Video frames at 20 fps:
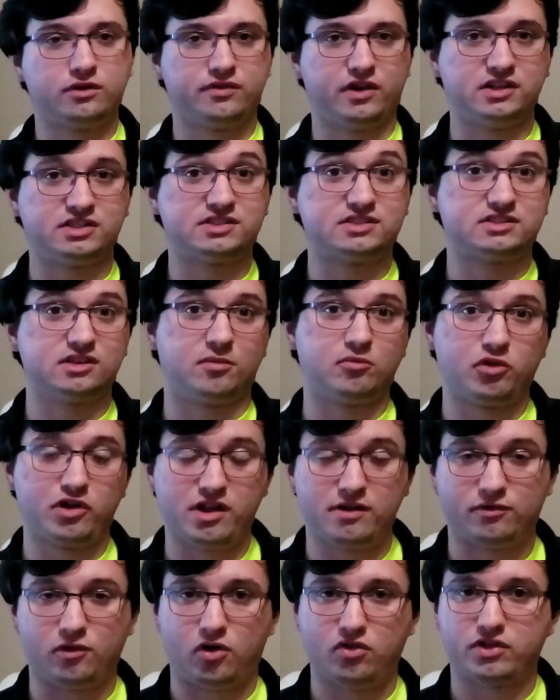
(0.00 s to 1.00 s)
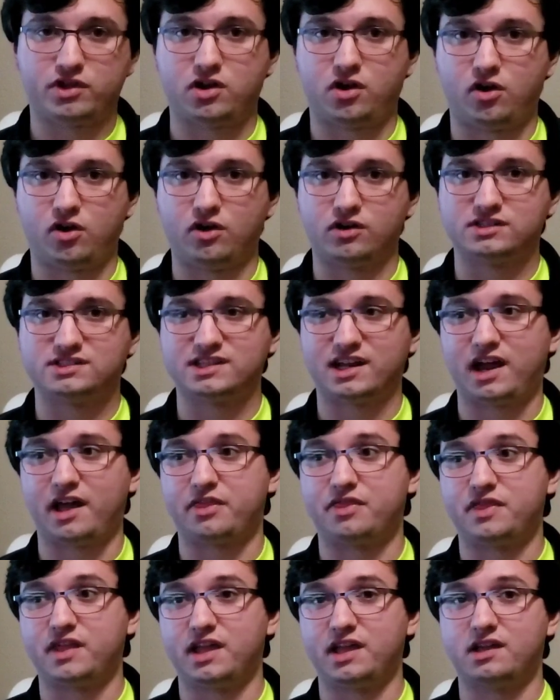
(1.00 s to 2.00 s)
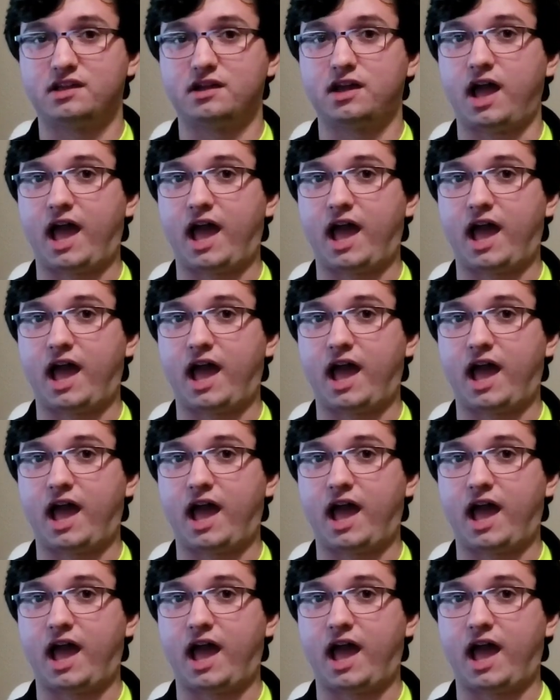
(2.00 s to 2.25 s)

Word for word: of a summary of all the cards that I think